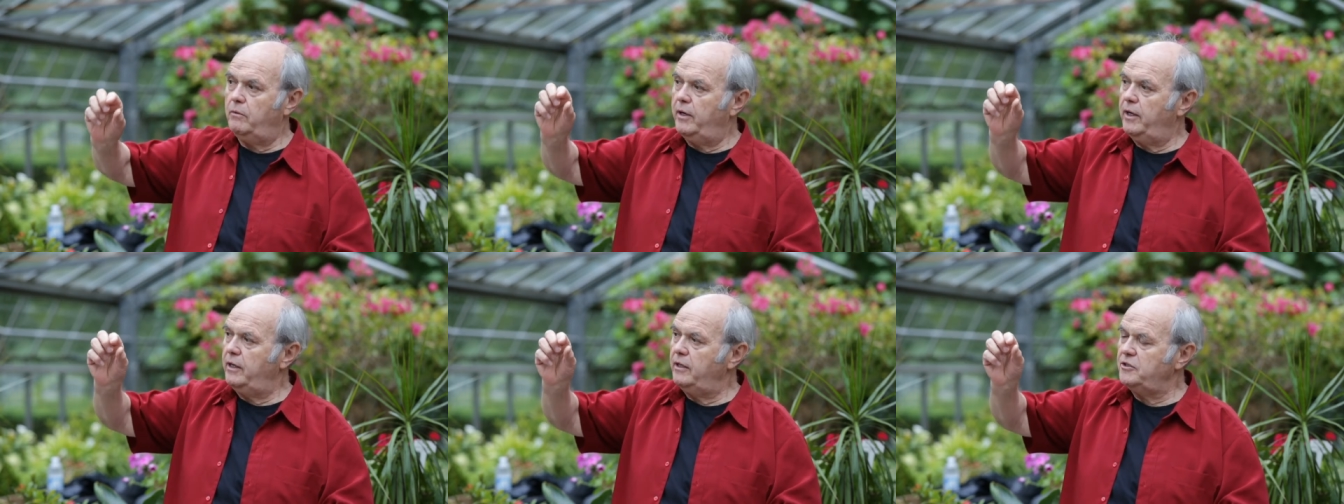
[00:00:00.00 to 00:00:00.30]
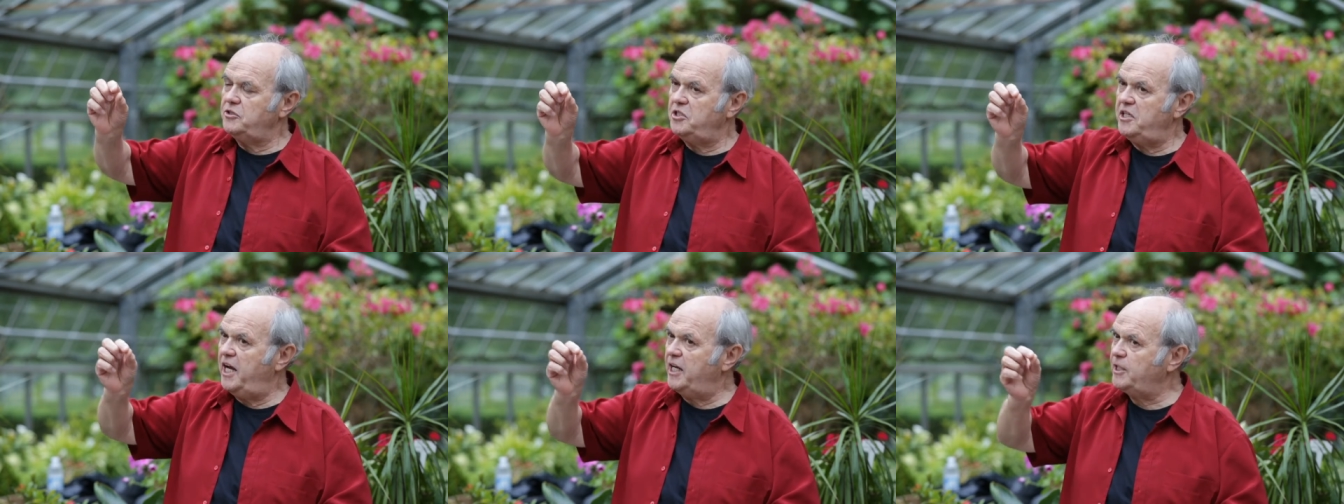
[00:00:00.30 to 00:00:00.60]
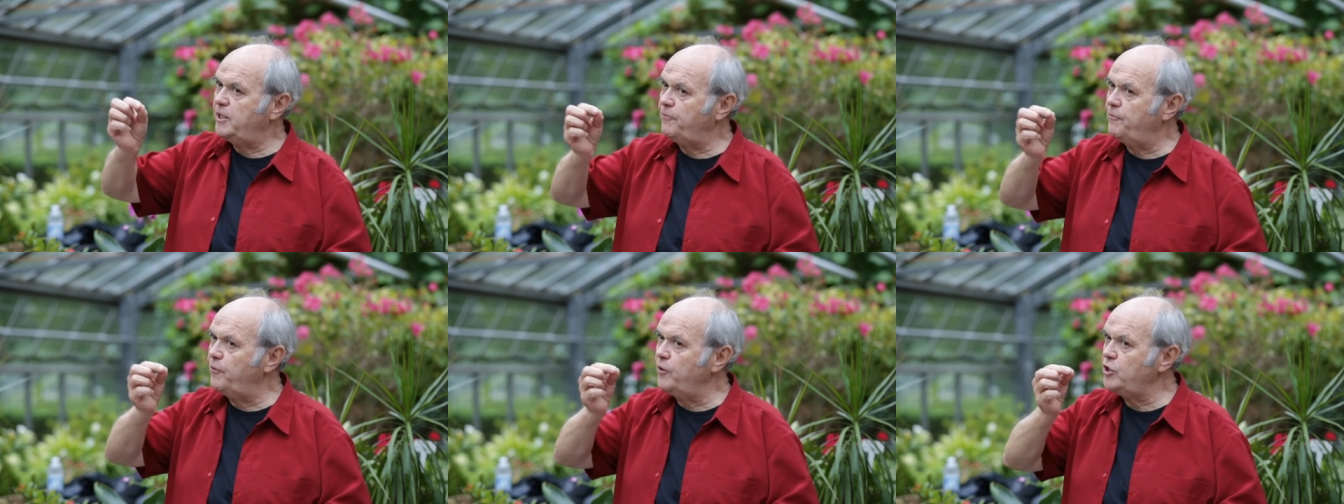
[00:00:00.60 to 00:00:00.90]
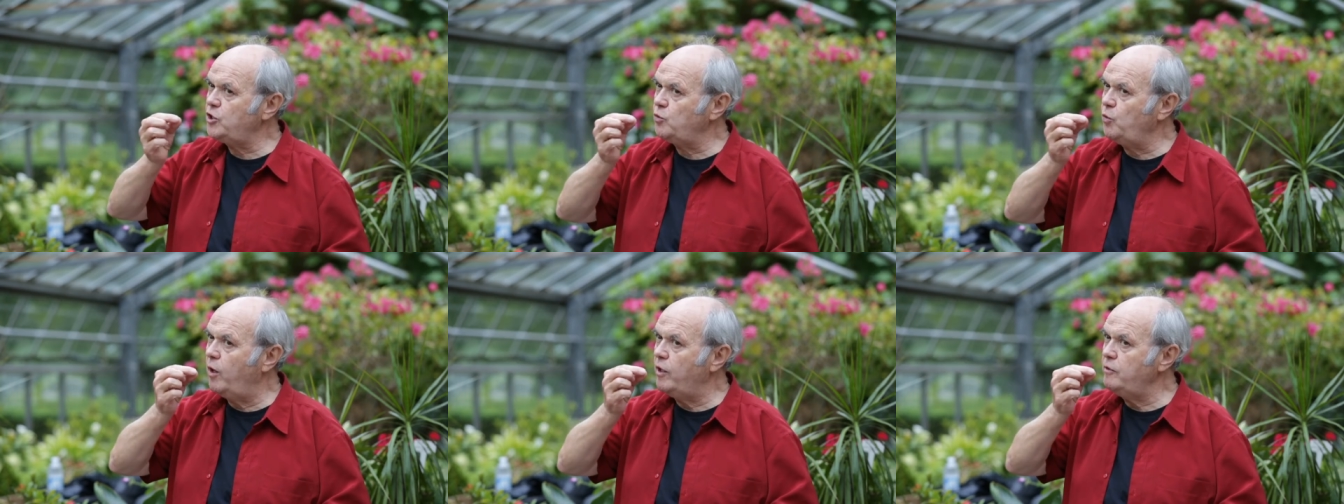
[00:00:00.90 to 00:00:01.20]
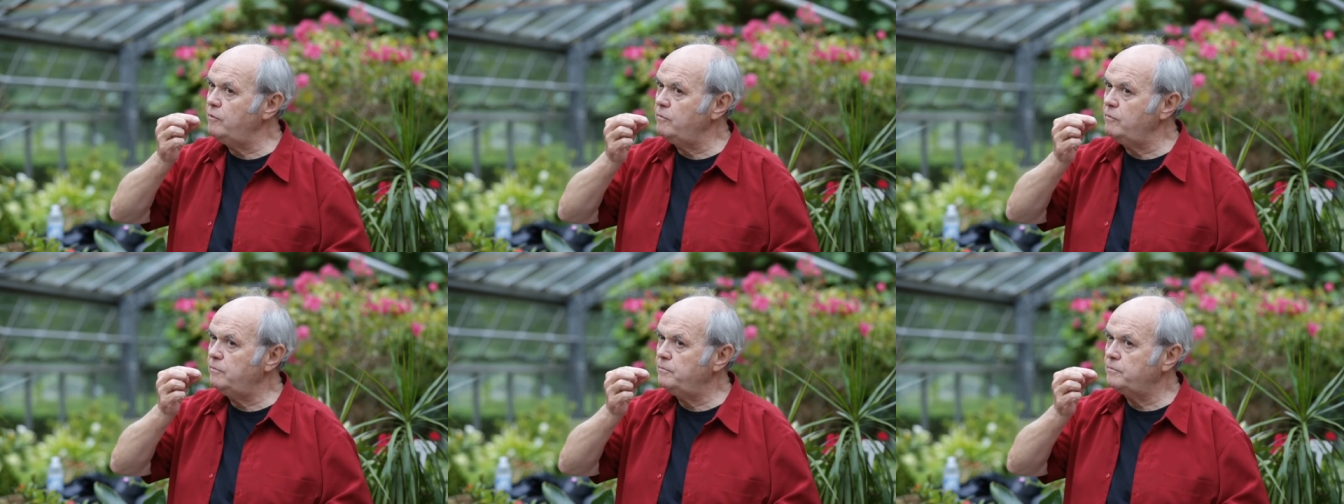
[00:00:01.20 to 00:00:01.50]
Well, she ate the first
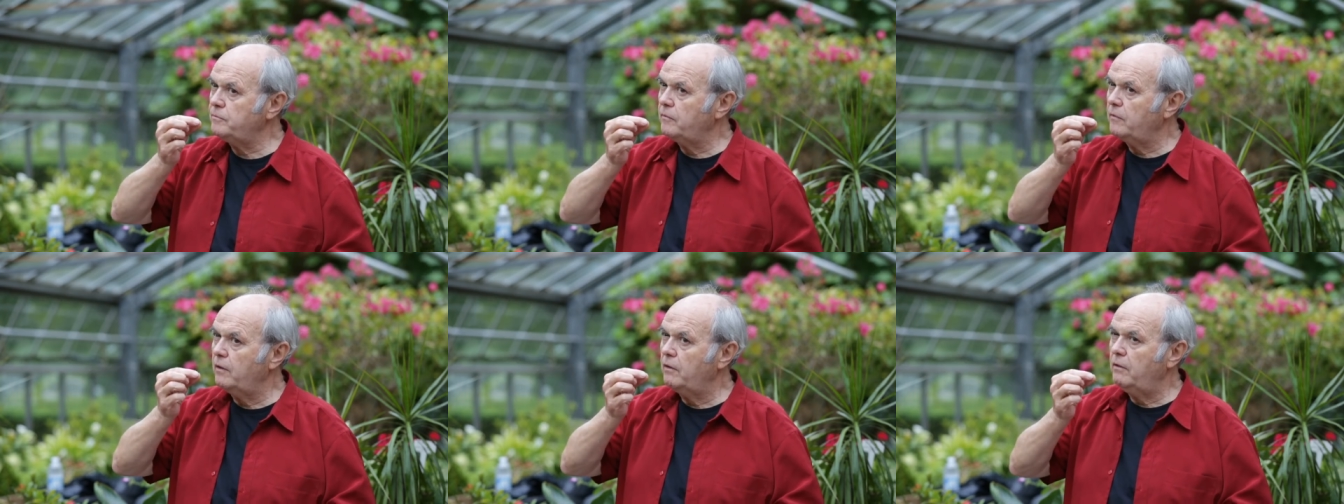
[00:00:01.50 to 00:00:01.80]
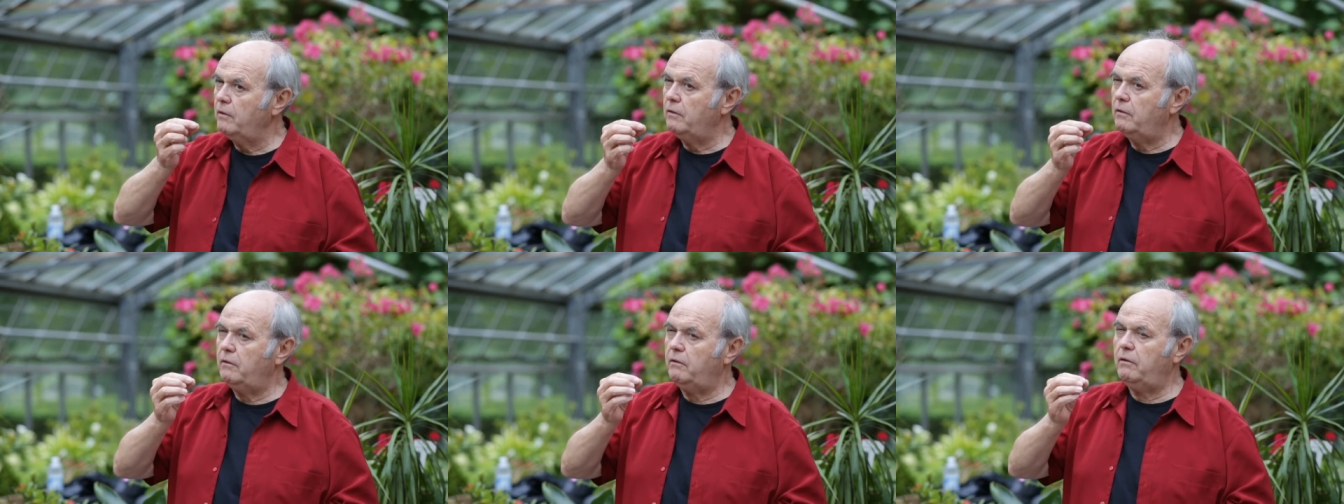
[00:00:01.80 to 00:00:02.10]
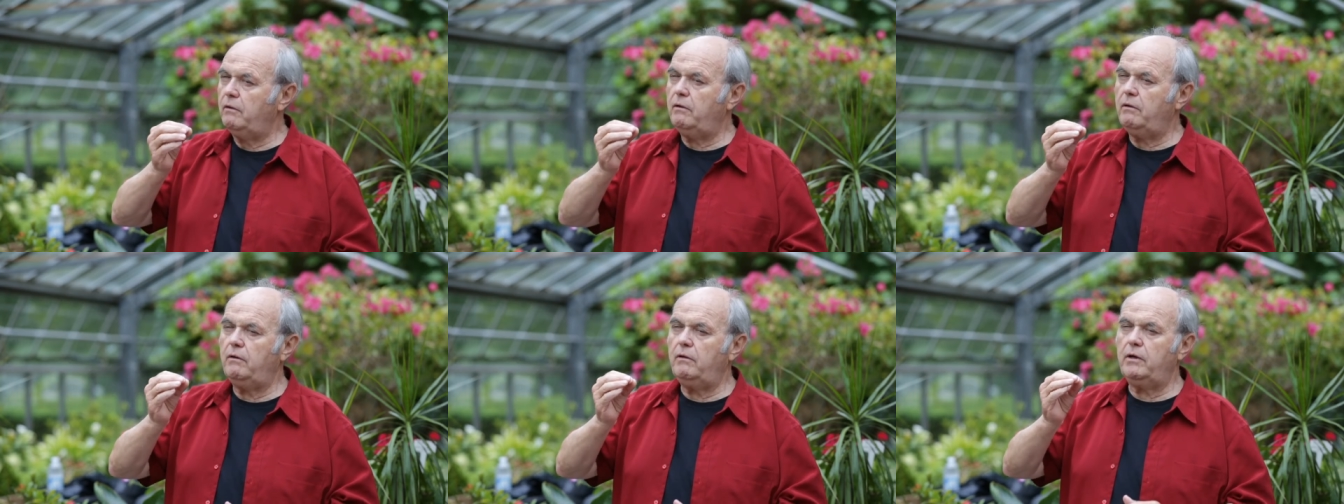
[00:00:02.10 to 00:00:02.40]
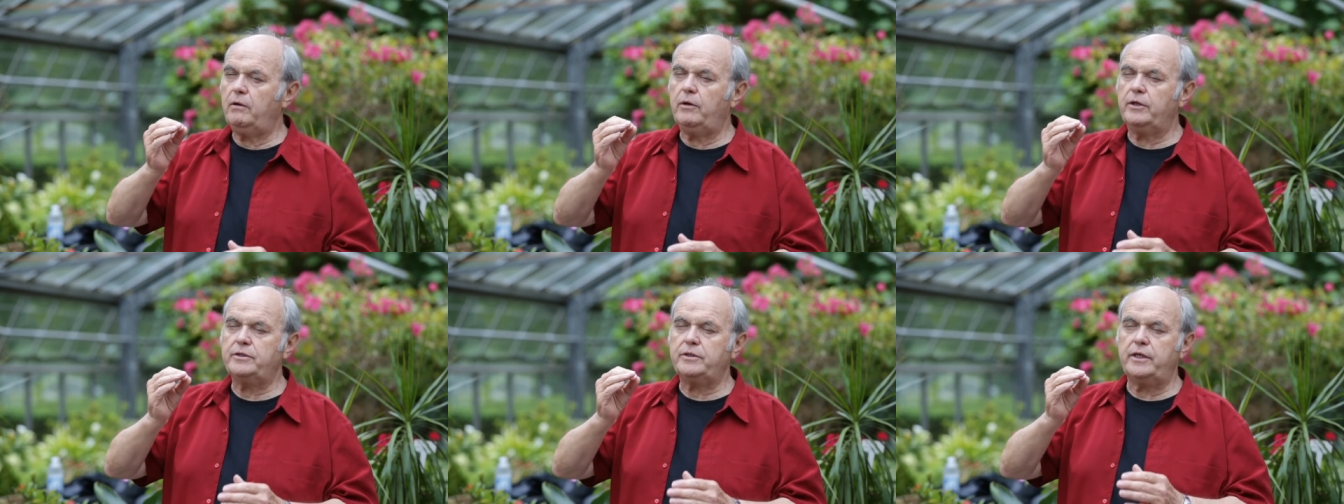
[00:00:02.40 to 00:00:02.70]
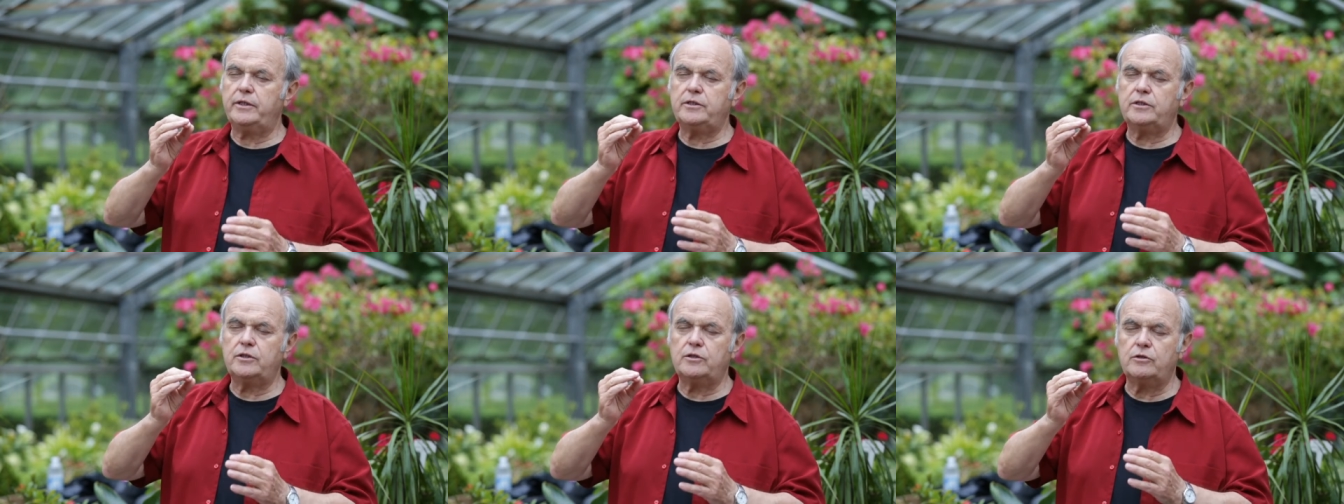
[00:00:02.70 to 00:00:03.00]
one. Oh, it was
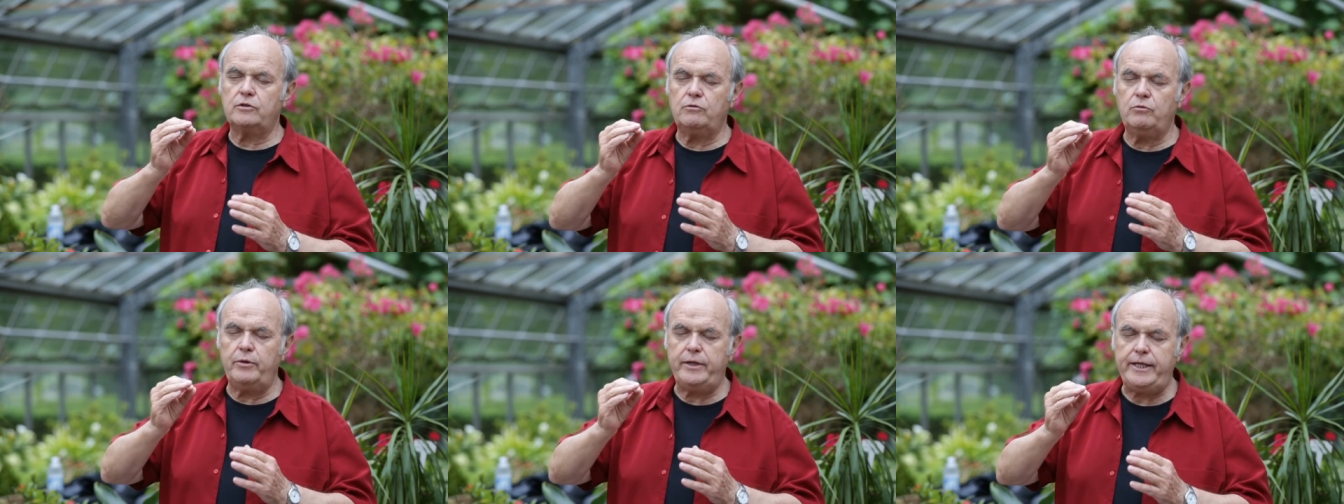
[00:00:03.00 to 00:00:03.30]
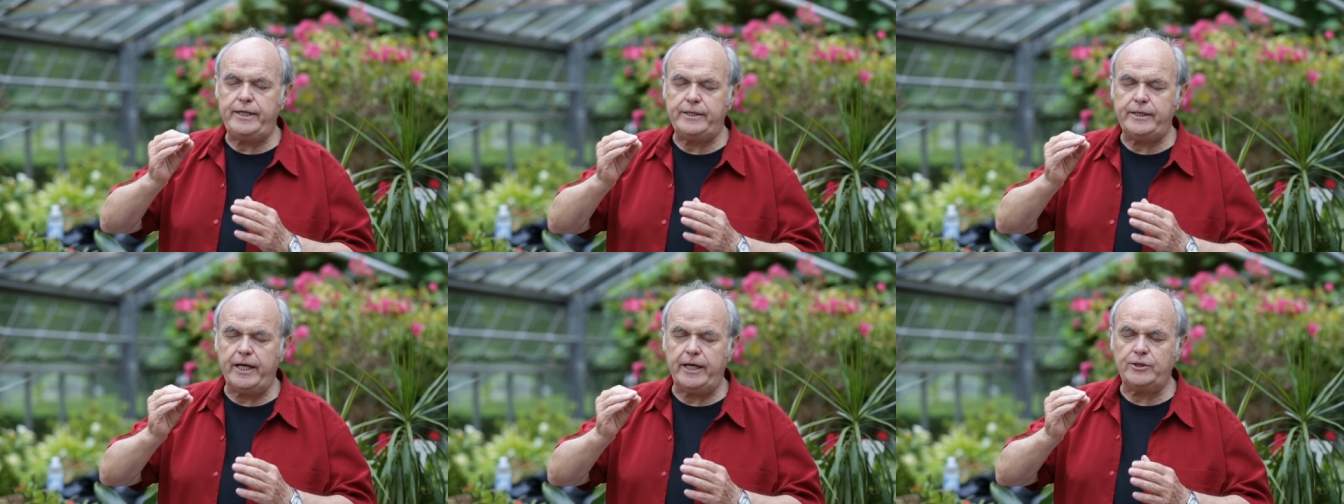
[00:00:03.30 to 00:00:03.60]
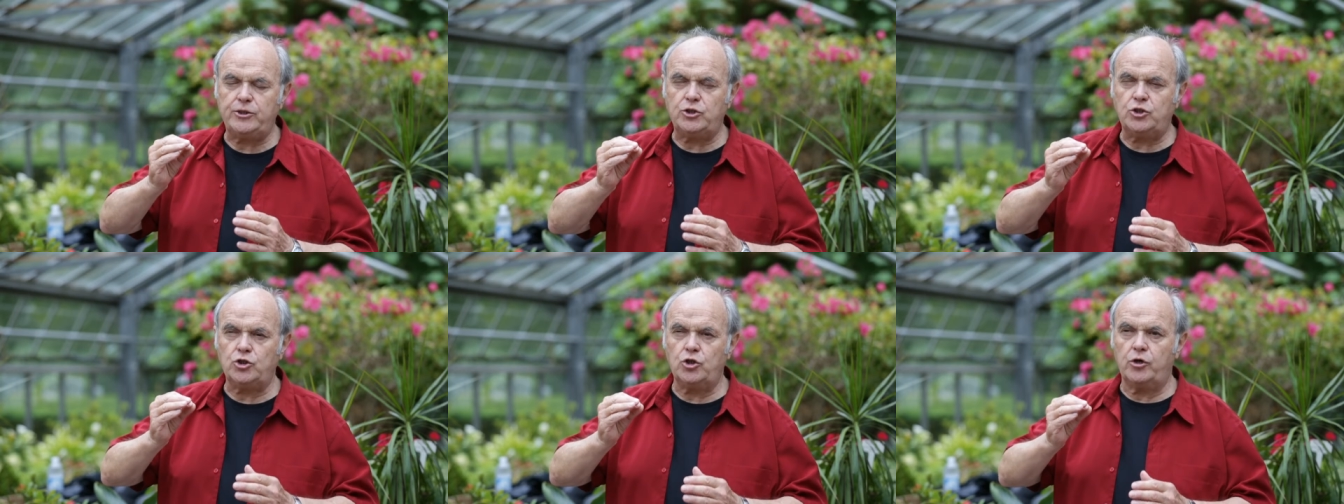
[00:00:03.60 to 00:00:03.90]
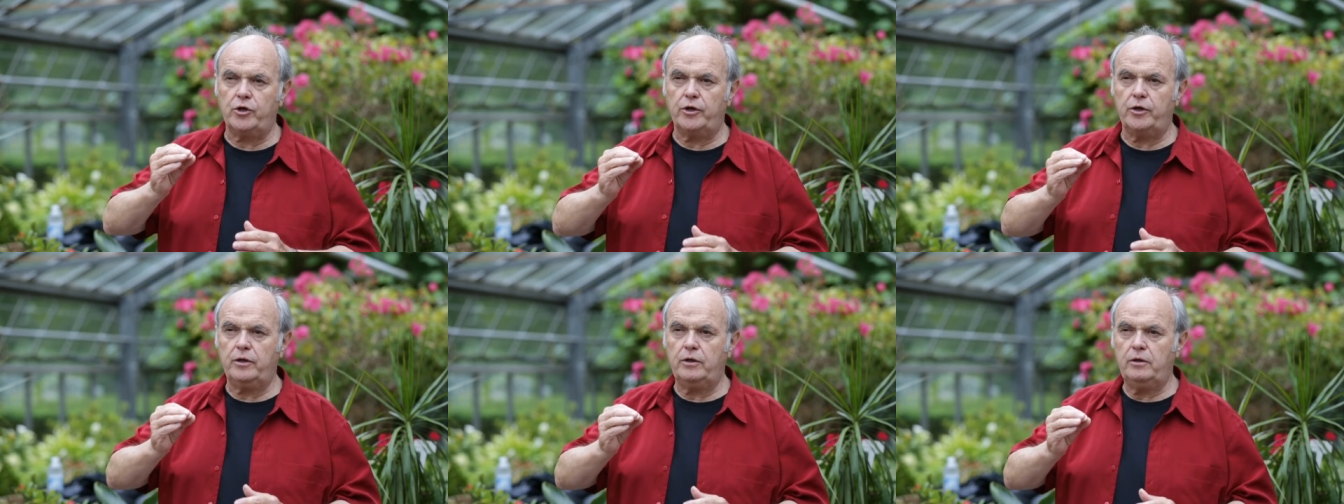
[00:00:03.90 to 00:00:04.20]
as sweet as sugar.